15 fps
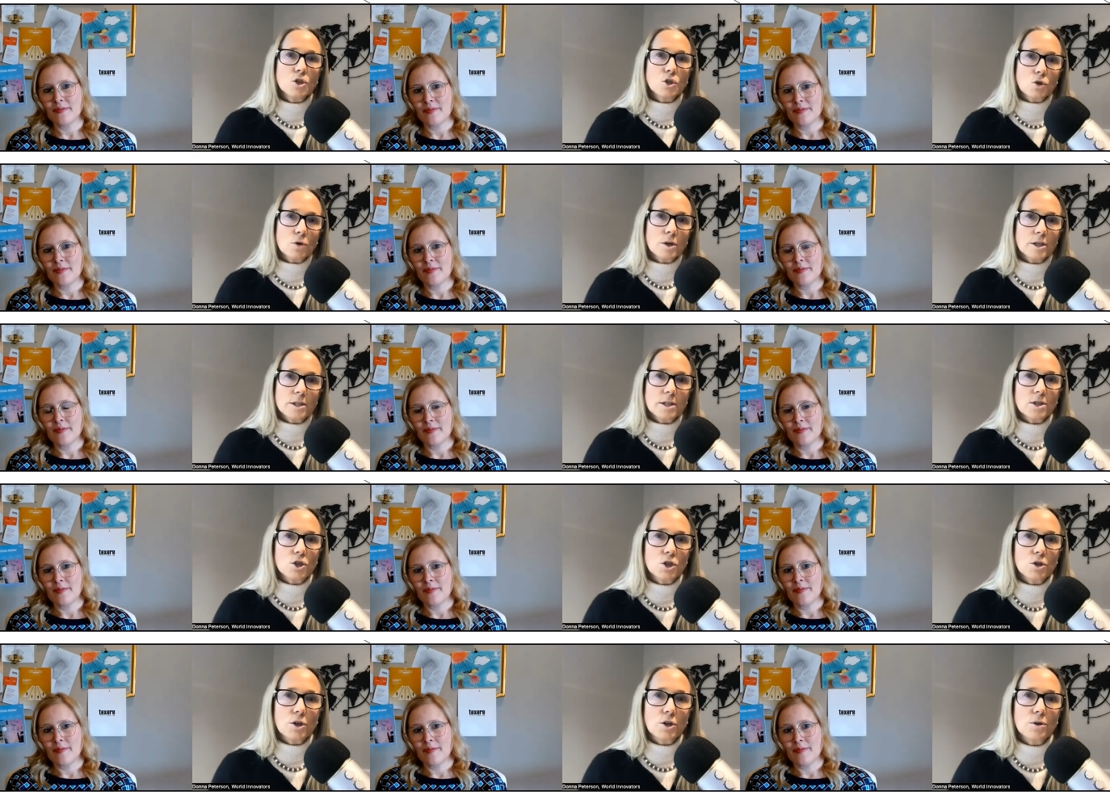Speaker 1: the
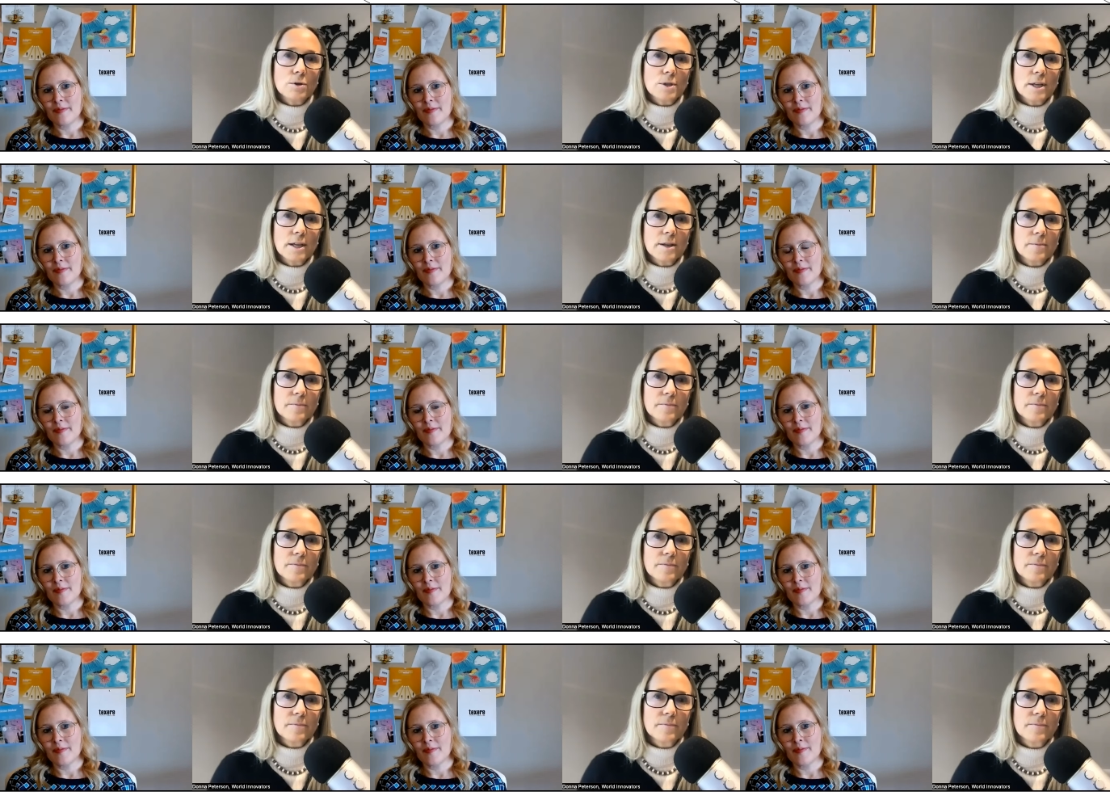sources you're using
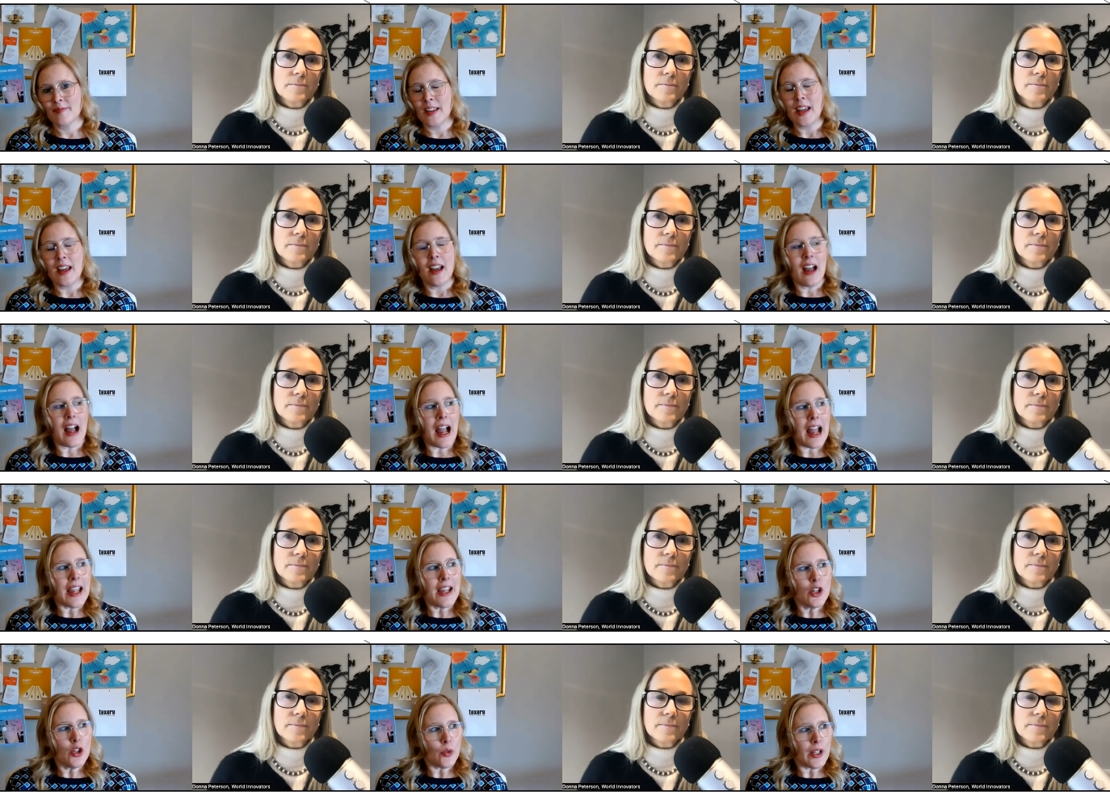
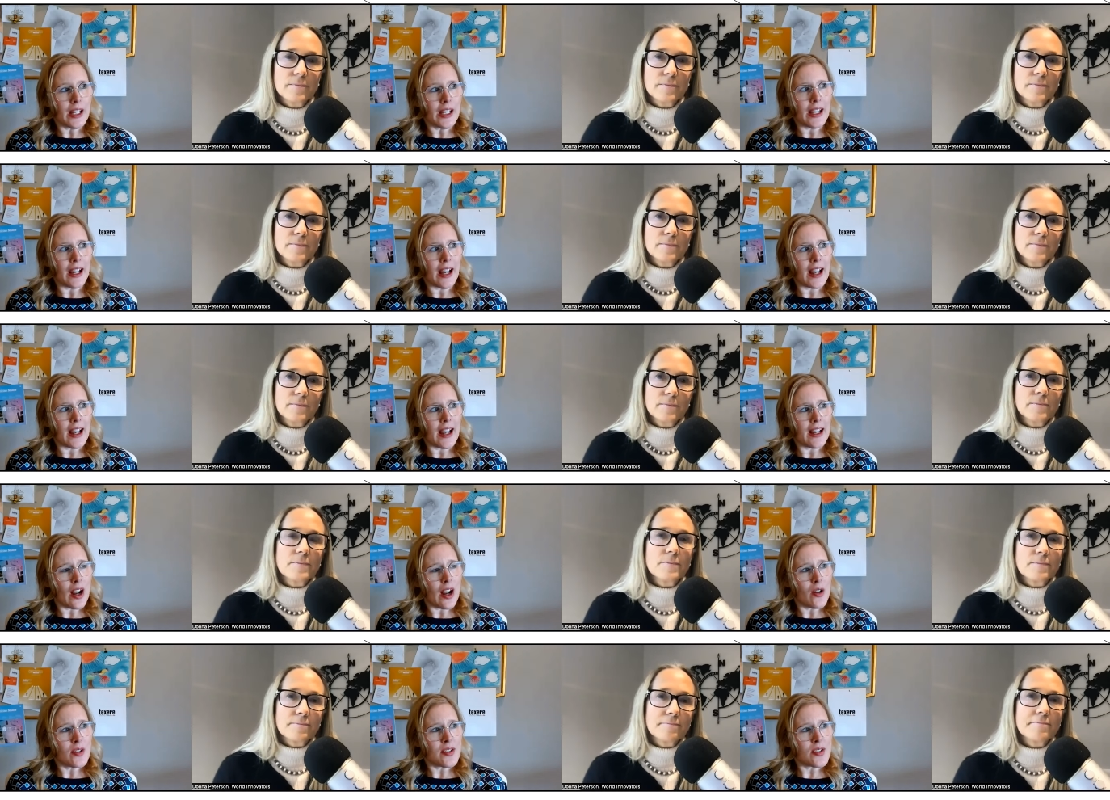
Speaker 2: agree. I, but
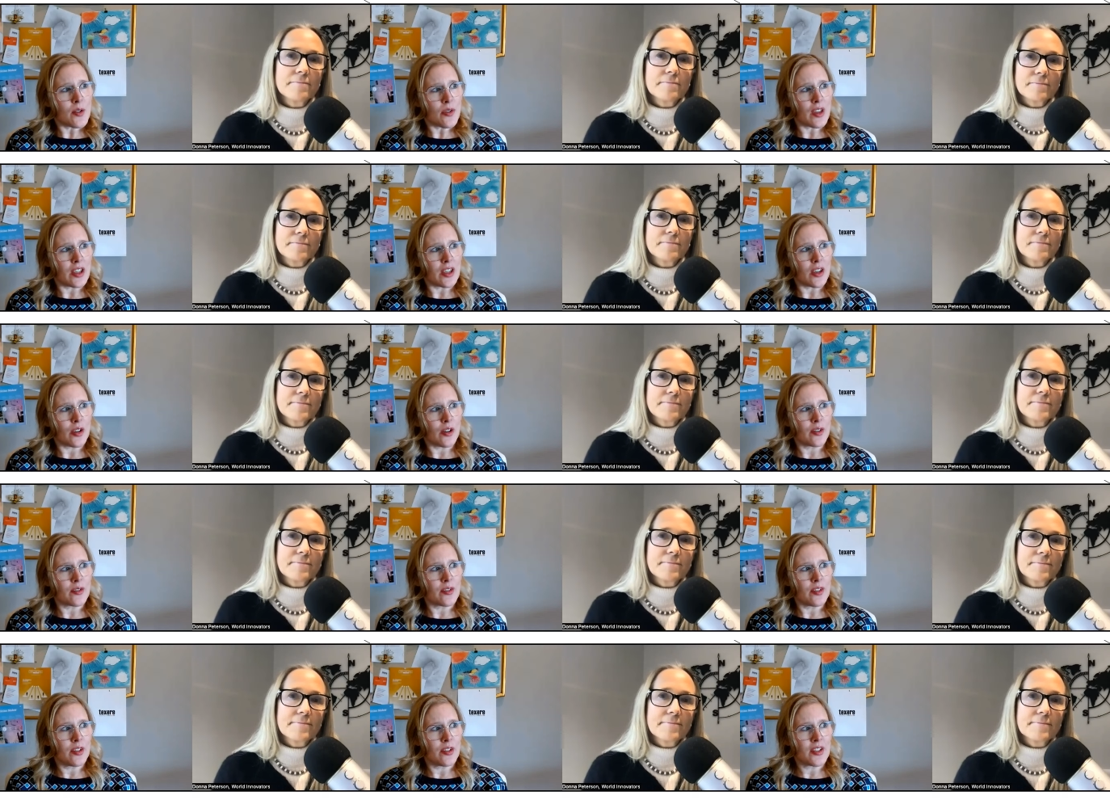I also think
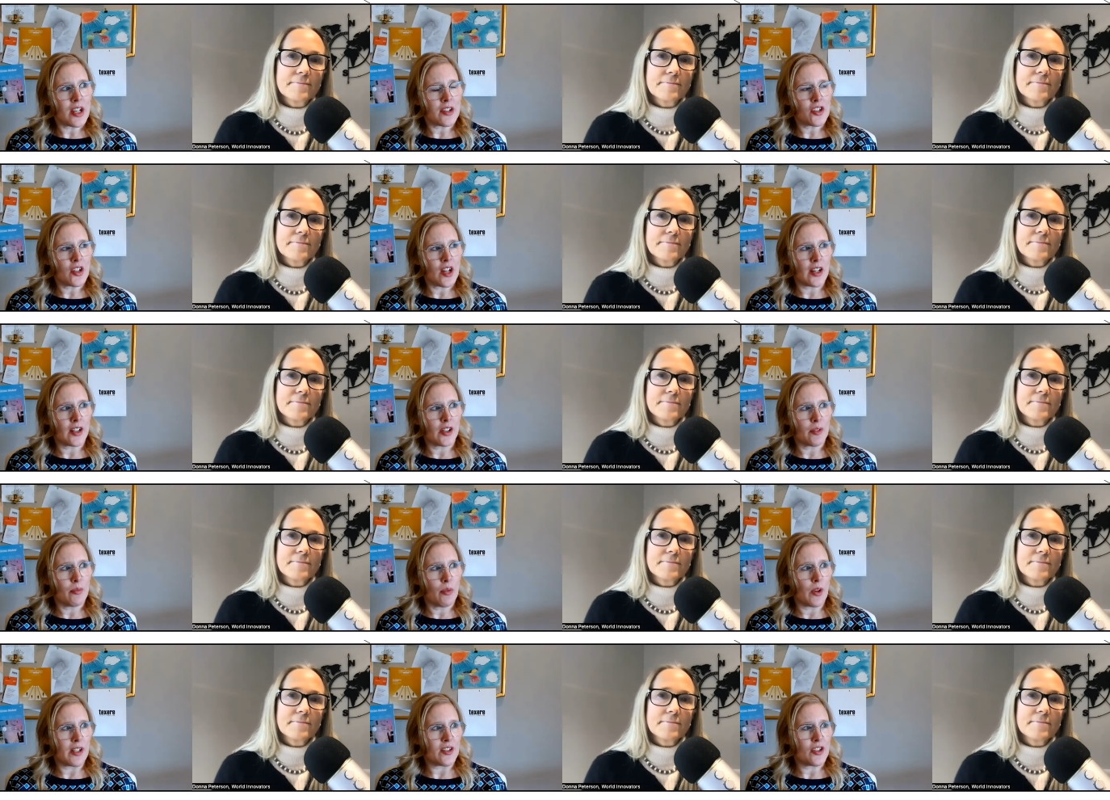you're you're touching on a
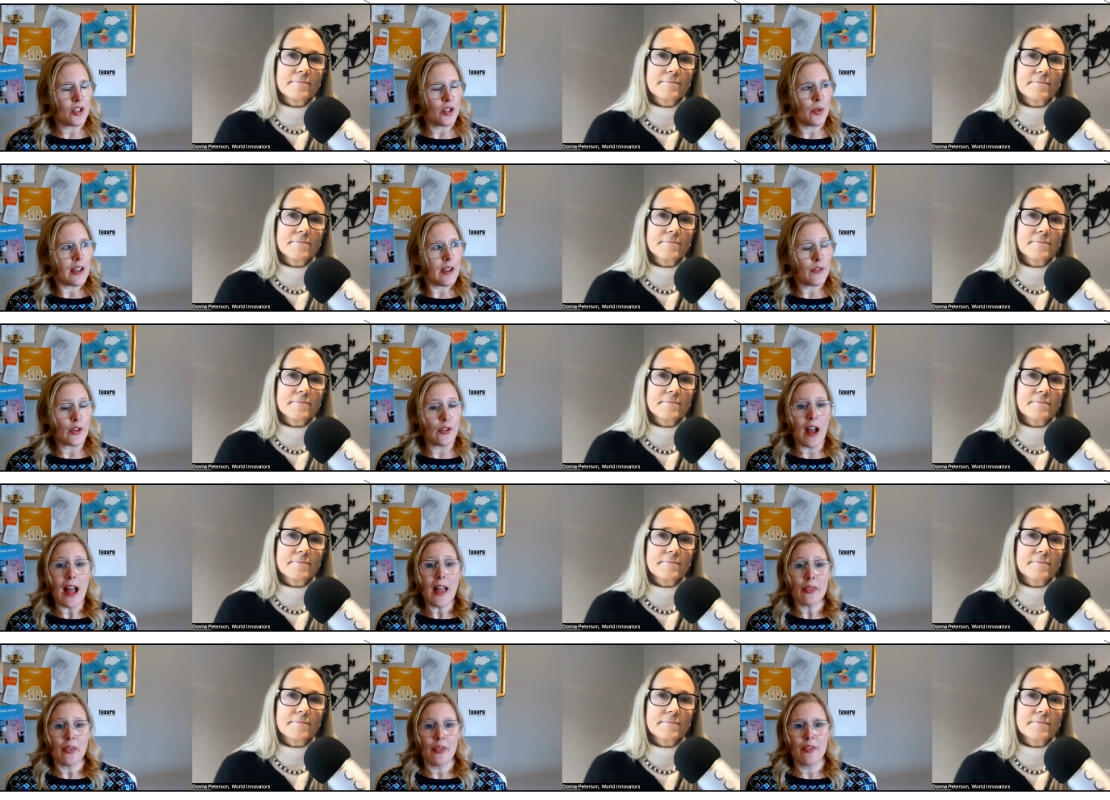good point too. If you're
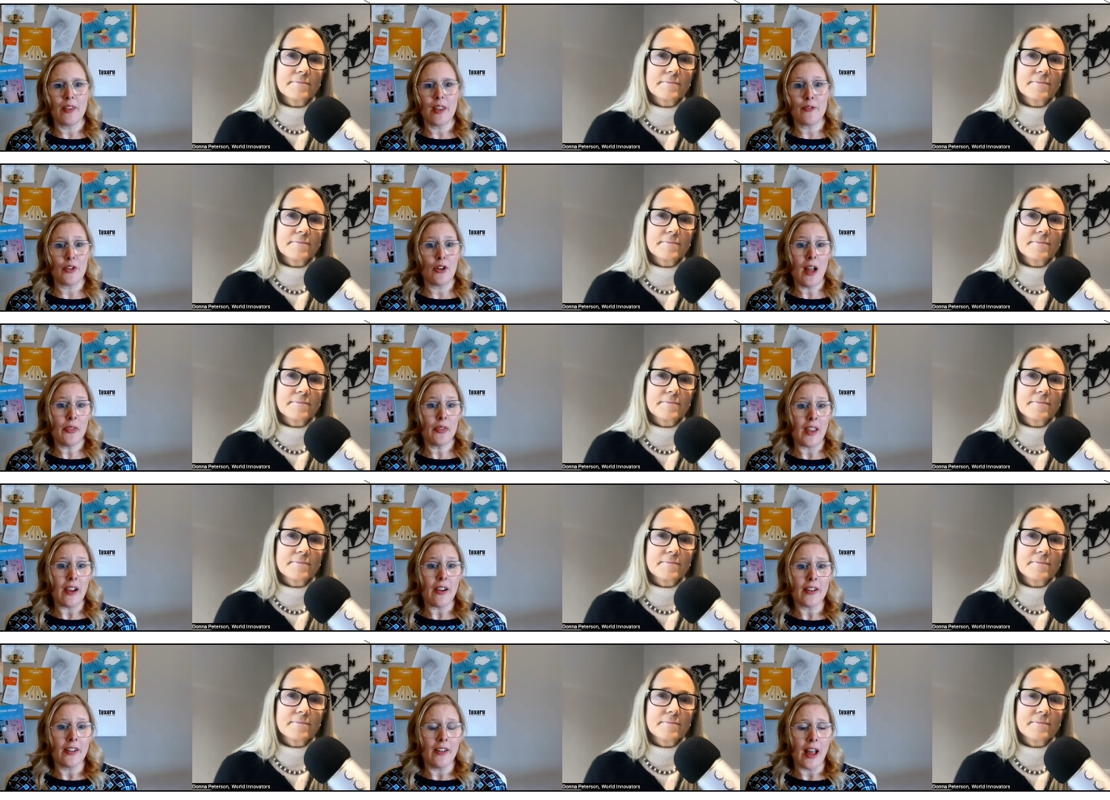not if you're not
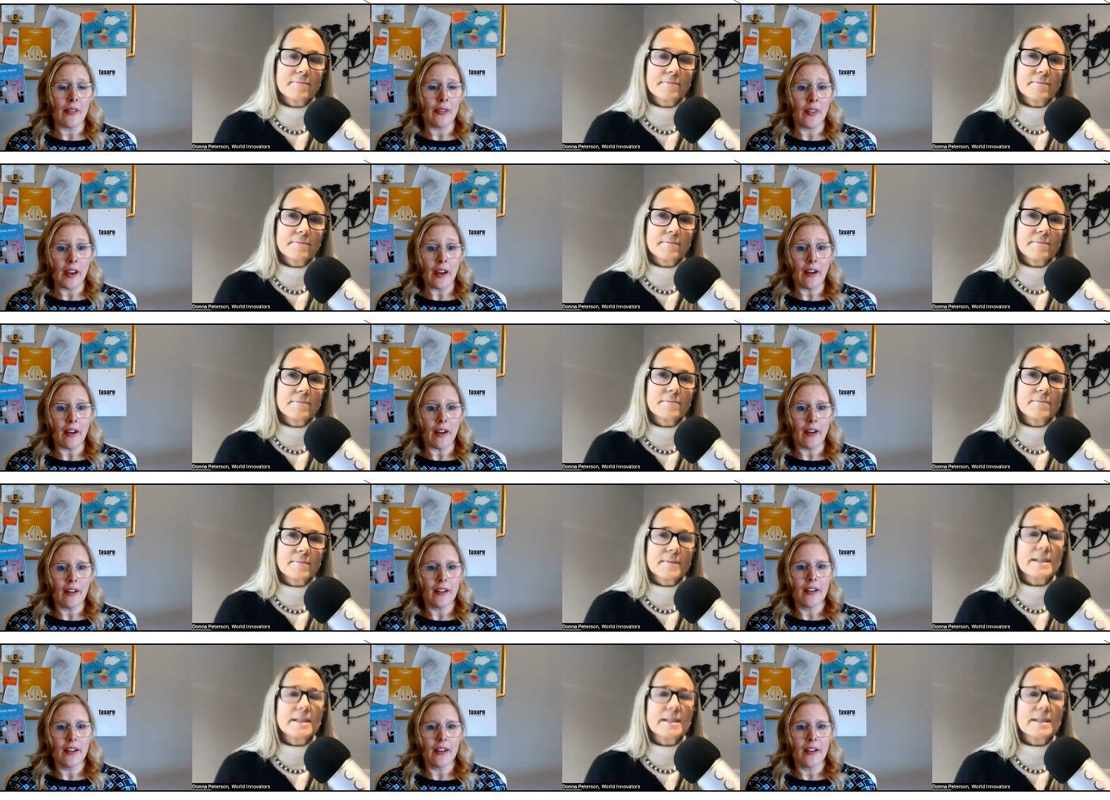there, you're not there.